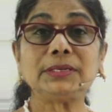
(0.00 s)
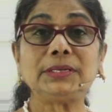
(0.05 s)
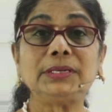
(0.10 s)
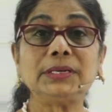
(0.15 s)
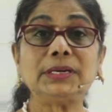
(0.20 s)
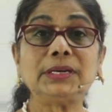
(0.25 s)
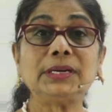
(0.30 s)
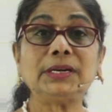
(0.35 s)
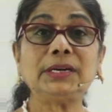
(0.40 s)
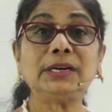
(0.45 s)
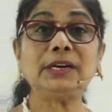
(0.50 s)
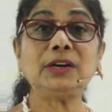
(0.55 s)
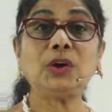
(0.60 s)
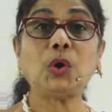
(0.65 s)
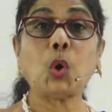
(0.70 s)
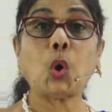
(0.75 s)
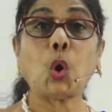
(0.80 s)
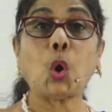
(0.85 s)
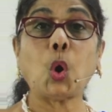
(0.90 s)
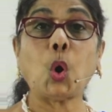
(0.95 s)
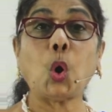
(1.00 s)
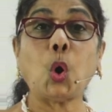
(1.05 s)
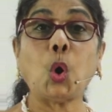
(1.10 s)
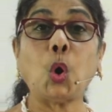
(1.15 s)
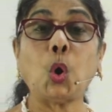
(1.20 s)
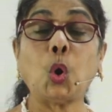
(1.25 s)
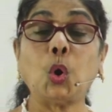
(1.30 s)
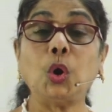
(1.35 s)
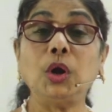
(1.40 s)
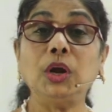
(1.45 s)
Doll.
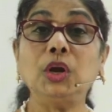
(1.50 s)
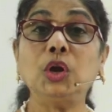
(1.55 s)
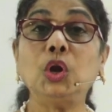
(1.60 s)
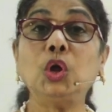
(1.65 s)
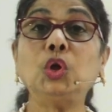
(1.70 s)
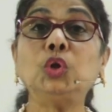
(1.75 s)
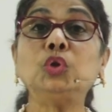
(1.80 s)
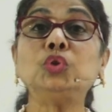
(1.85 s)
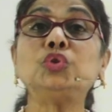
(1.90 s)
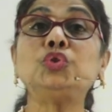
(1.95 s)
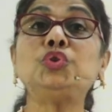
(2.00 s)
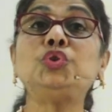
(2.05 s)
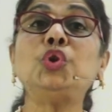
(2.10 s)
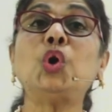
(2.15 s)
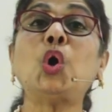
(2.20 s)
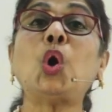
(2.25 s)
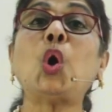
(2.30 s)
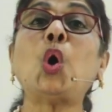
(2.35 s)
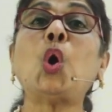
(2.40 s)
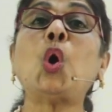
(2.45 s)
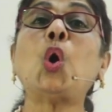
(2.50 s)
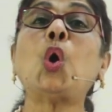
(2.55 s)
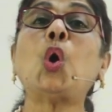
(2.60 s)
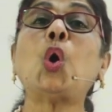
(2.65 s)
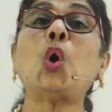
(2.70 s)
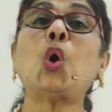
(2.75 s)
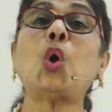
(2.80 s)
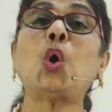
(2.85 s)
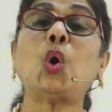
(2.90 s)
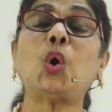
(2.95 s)

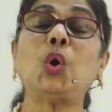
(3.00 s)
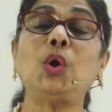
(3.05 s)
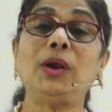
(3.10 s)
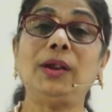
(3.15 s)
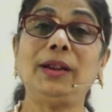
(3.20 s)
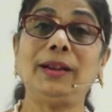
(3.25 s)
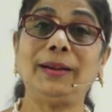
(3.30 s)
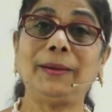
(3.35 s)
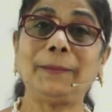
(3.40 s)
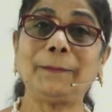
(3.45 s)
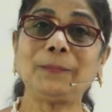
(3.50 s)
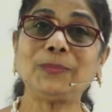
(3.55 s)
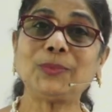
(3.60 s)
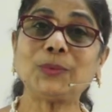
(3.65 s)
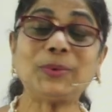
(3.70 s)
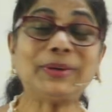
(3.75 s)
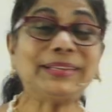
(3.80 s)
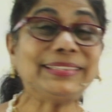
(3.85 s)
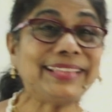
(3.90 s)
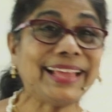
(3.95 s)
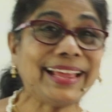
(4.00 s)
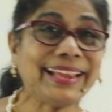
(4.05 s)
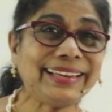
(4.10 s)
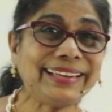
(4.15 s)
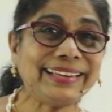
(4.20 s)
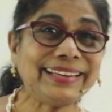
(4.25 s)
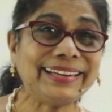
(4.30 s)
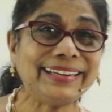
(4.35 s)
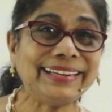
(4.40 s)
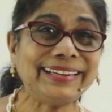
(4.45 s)
Doll. What is
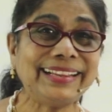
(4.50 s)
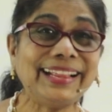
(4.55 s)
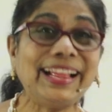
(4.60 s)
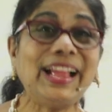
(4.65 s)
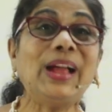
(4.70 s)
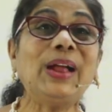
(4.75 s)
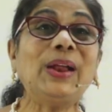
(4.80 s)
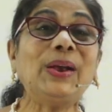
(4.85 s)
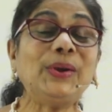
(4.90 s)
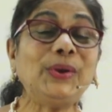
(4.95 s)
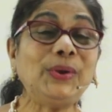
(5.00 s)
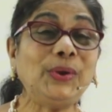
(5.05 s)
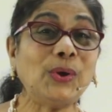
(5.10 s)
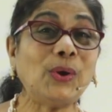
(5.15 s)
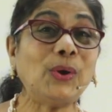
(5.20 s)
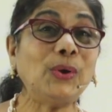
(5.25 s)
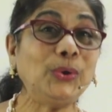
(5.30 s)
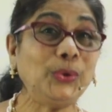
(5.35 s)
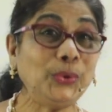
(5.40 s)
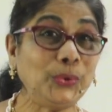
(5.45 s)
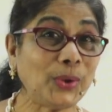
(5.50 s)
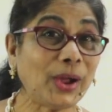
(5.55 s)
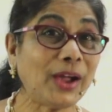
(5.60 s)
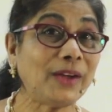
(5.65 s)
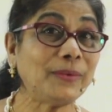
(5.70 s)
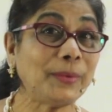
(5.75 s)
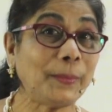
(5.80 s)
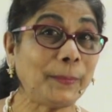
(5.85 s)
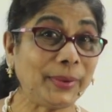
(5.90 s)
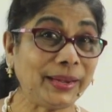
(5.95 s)
that? Doll. Do you
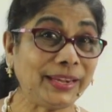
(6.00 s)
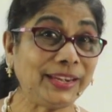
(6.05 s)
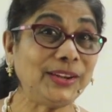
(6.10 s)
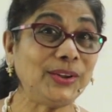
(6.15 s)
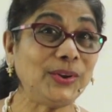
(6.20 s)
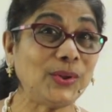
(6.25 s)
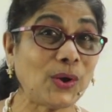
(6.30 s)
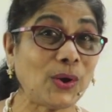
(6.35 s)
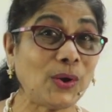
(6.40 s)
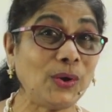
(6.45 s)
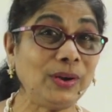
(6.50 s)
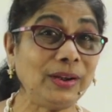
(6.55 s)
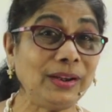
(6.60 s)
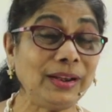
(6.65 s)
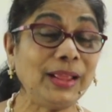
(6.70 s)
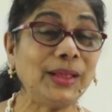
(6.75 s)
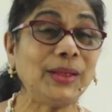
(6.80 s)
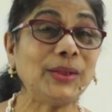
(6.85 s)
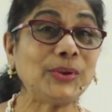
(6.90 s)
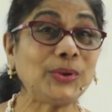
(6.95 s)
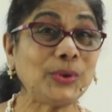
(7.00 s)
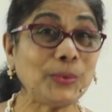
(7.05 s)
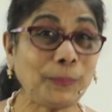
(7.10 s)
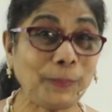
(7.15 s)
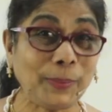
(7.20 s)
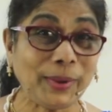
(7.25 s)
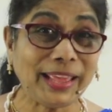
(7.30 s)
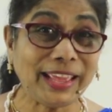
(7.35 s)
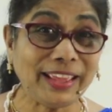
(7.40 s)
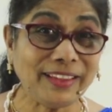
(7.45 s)
have a pretty doll to
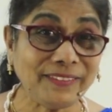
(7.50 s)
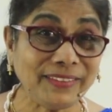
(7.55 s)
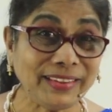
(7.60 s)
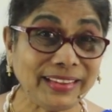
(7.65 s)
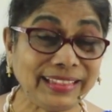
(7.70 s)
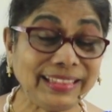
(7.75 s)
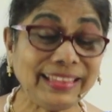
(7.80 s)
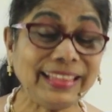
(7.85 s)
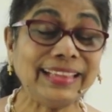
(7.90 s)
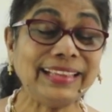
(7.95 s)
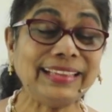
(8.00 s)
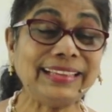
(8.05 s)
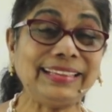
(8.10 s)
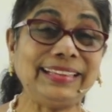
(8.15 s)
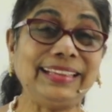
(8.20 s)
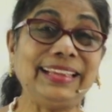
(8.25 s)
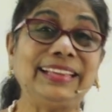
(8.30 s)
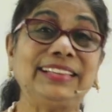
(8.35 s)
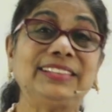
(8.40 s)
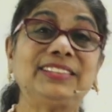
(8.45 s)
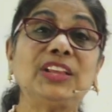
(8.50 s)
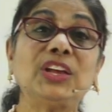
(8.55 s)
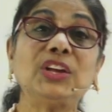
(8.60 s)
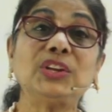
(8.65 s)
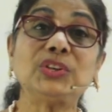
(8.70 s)
play with? Yes.